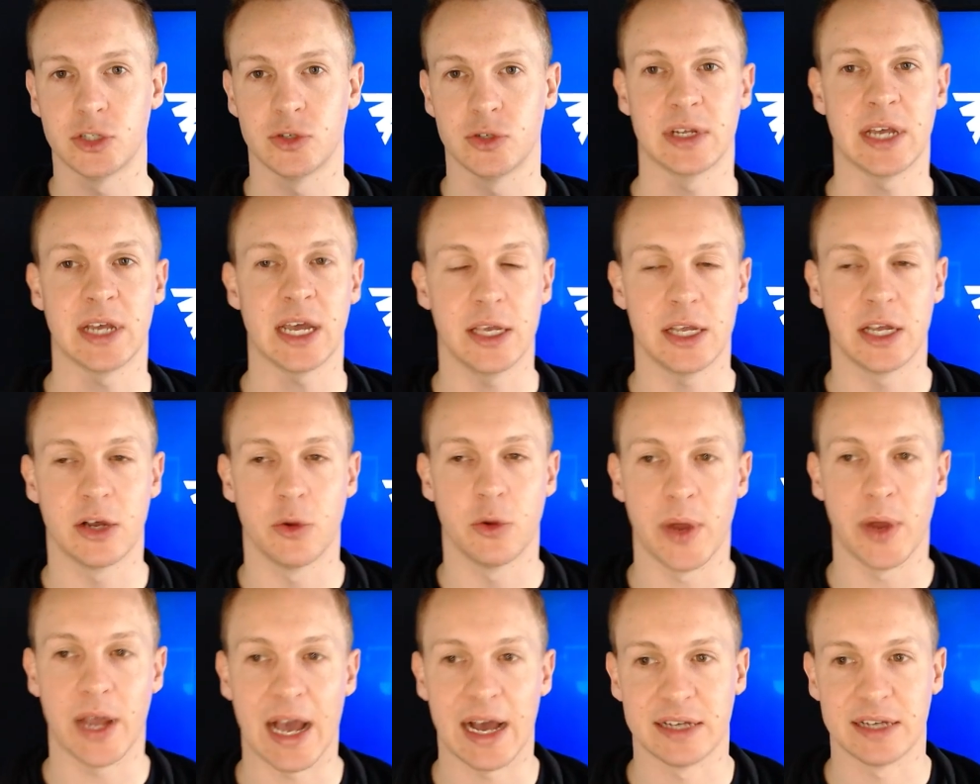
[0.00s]
to get you
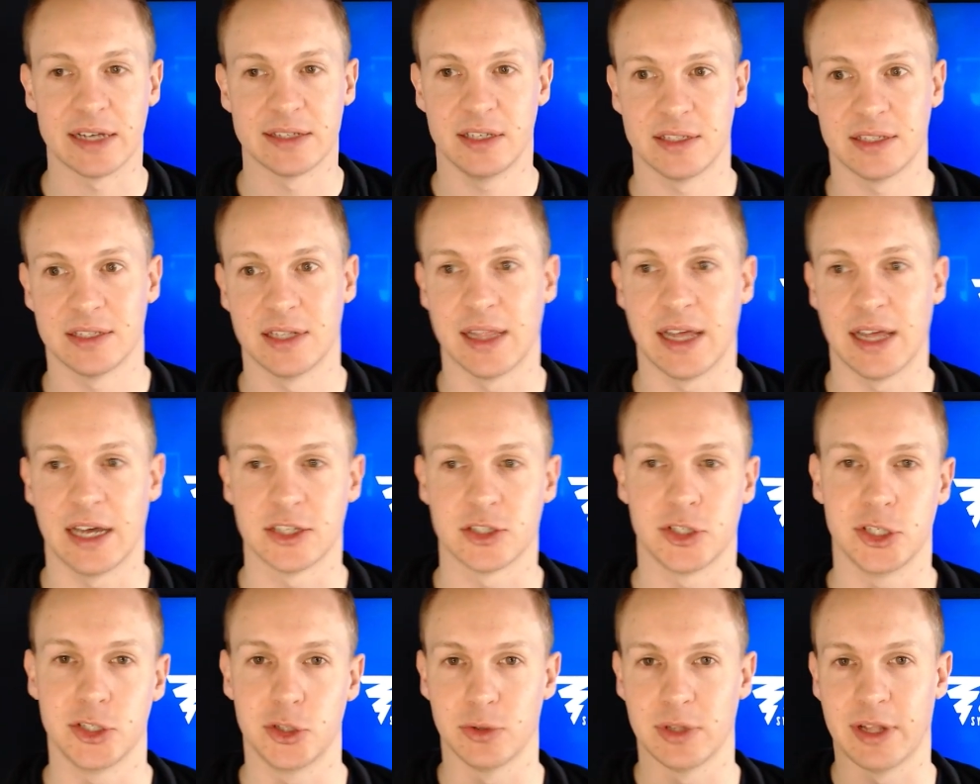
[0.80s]
quick access to that
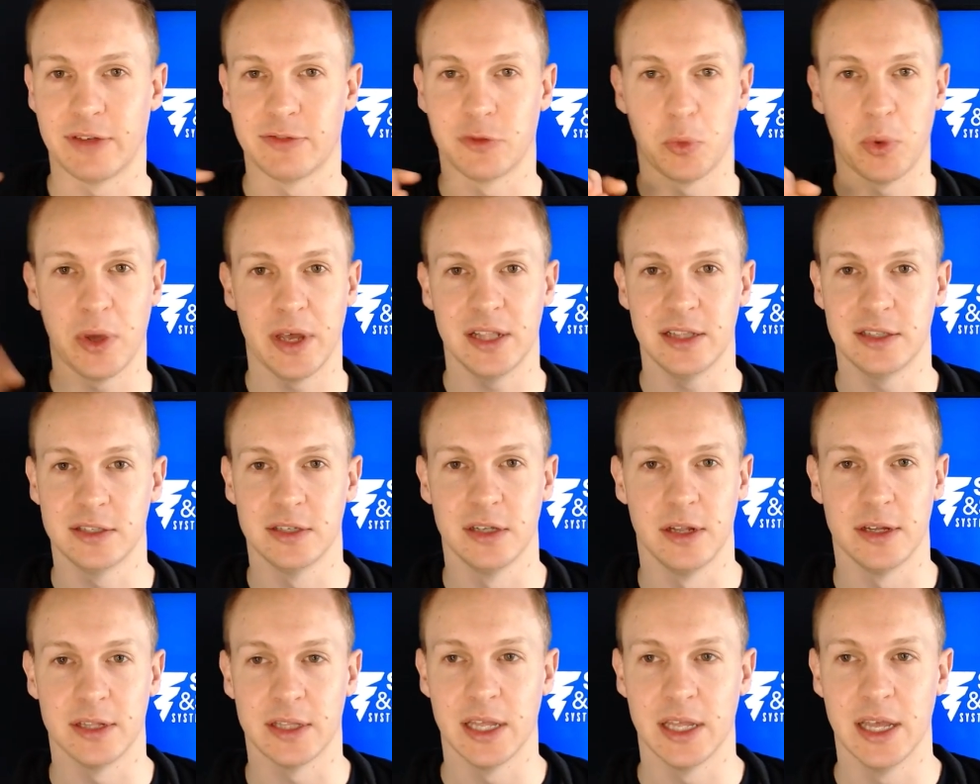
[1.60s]
so you don't have to wait until
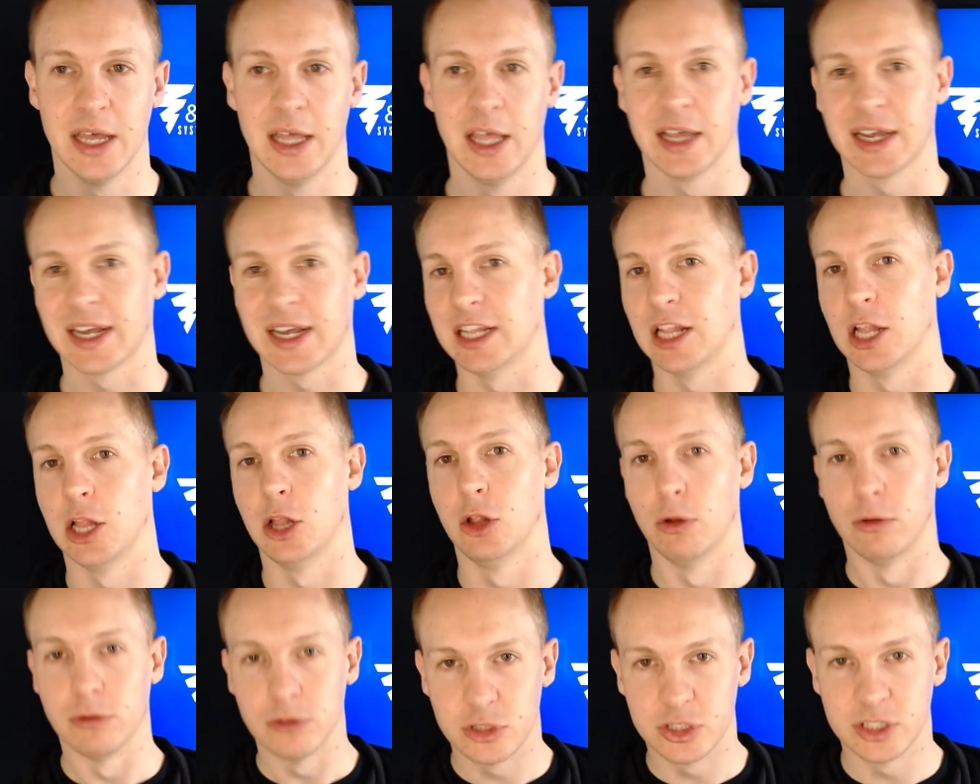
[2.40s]
it kind of
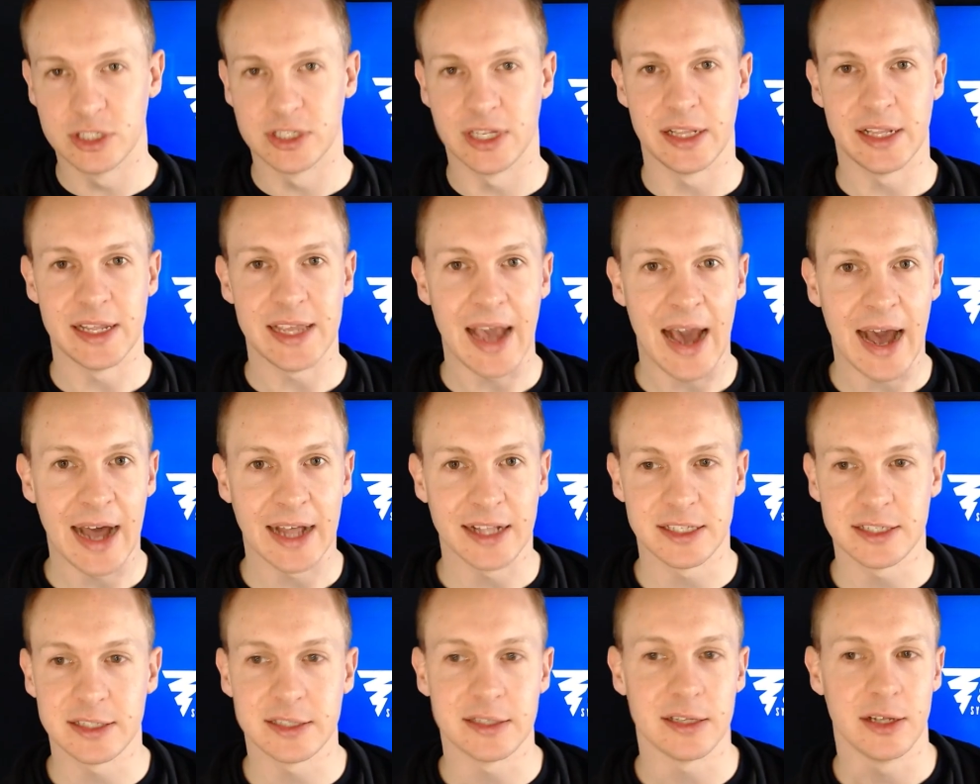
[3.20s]
launches in the
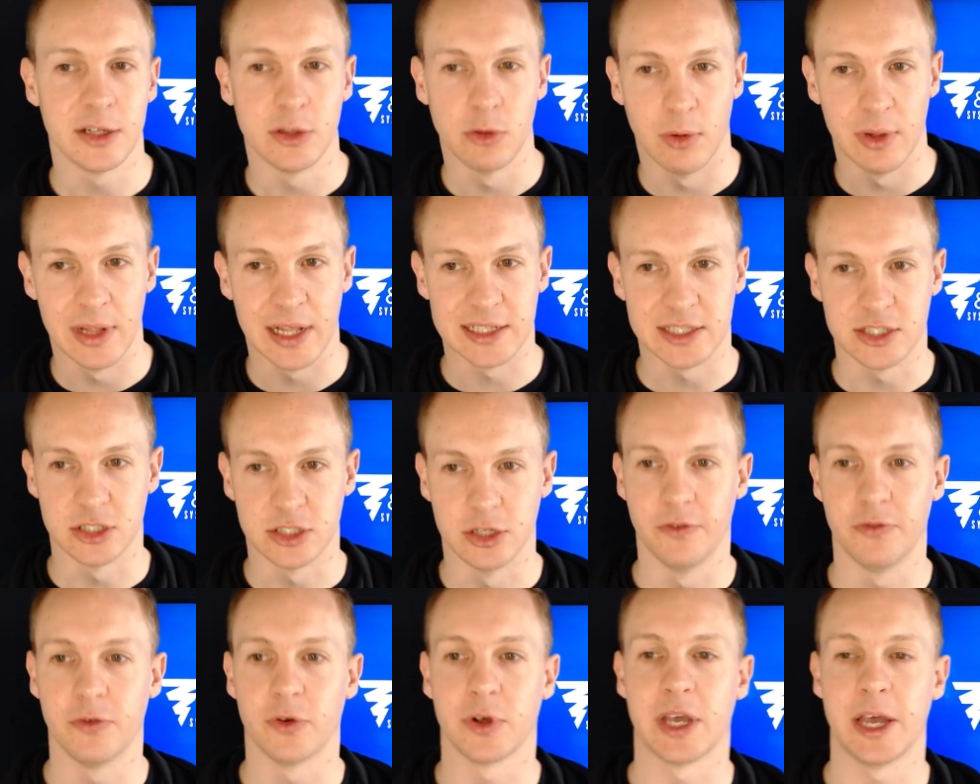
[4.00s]
ads and all that
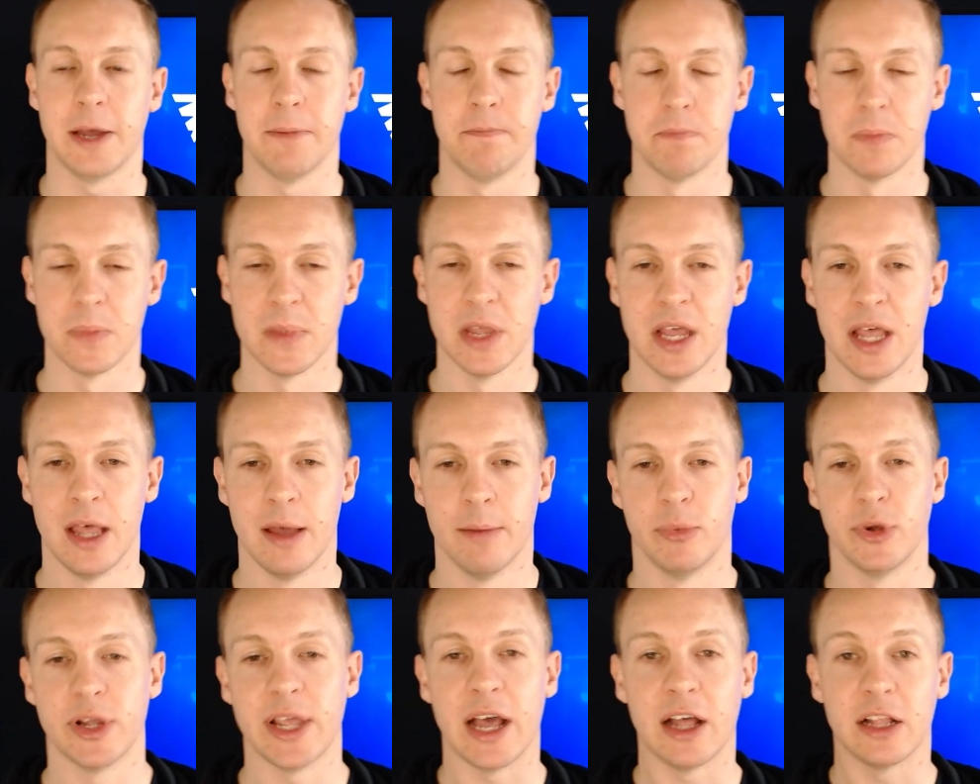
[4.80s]
stuff, okay?
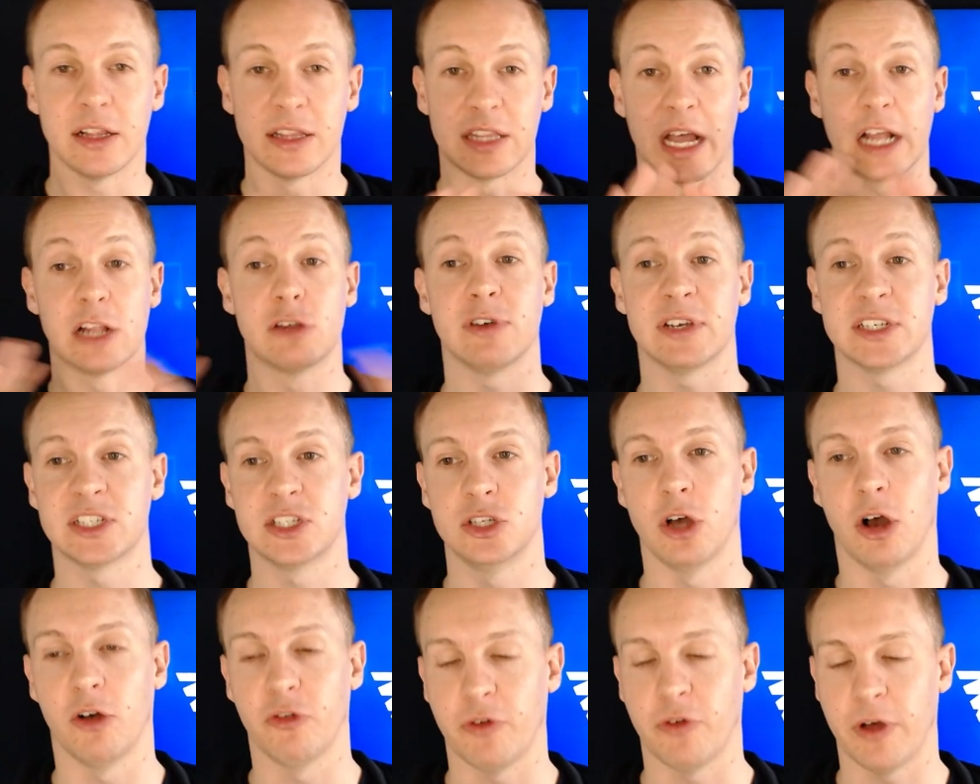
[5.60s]
But yeah, address the
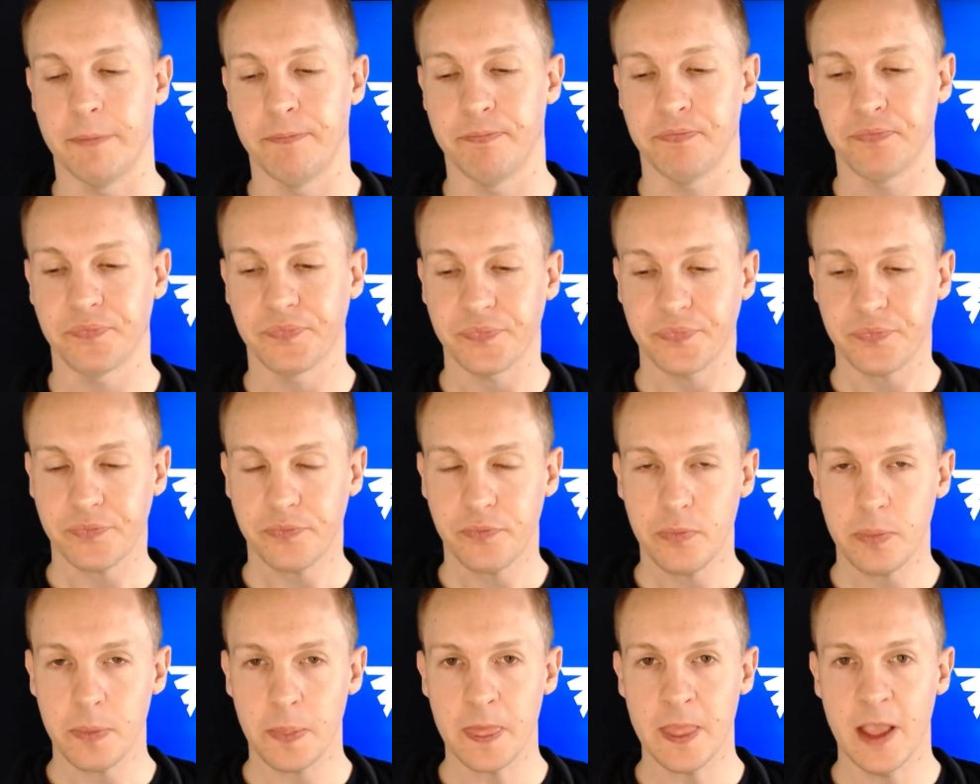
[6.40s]
offer.
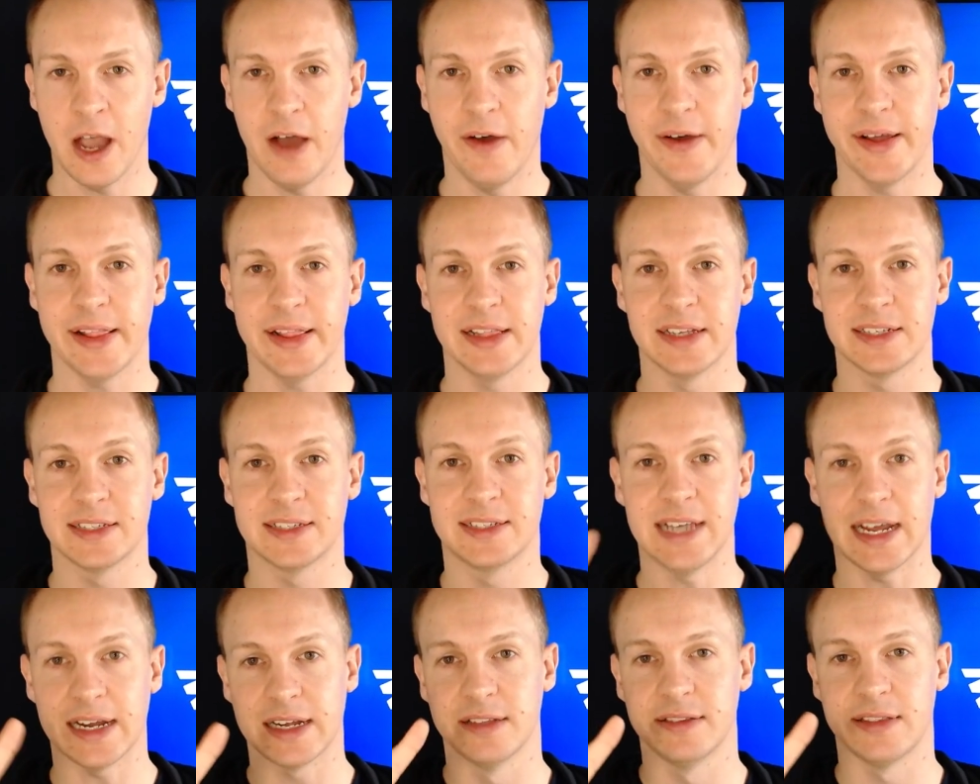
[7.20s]
All right, the
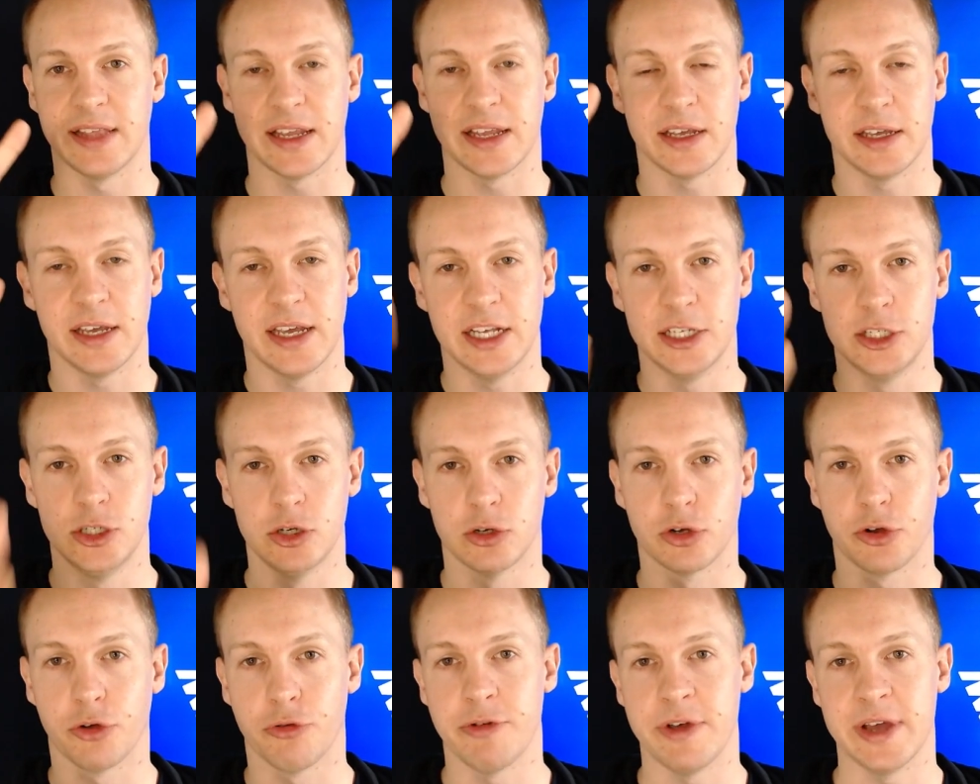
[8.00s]
second thing is your
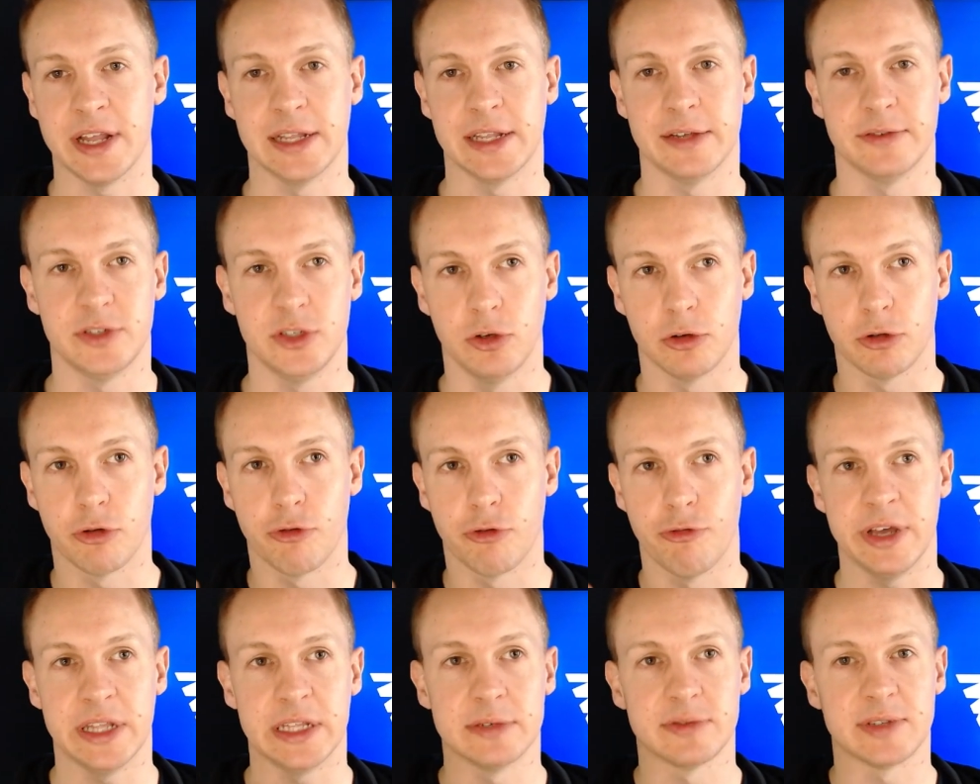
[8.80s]

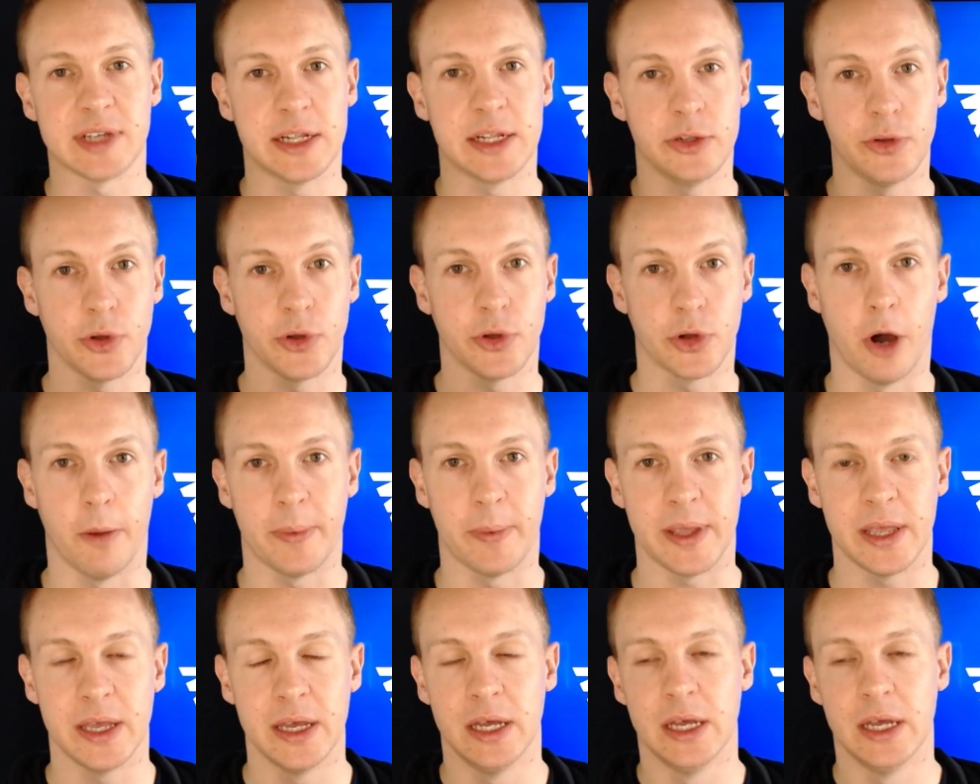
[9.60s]
creatives and your copy.